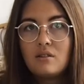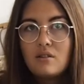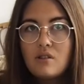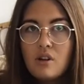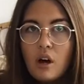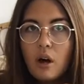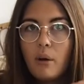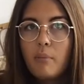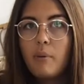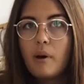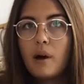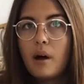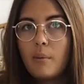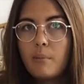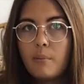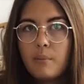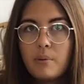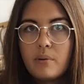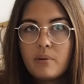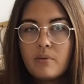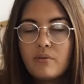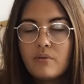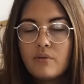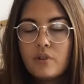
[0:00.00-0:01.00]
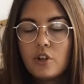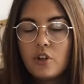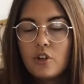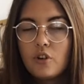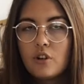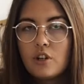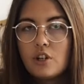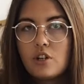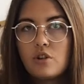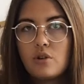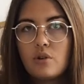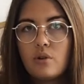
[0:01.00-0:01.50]
top up your
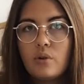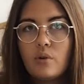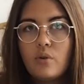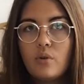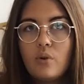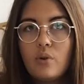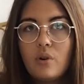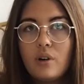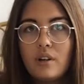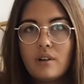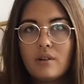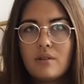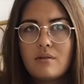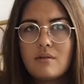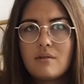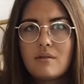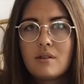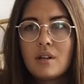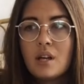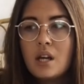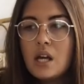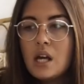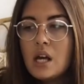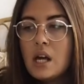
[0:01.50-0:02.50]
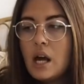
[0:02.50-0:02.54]
original oils.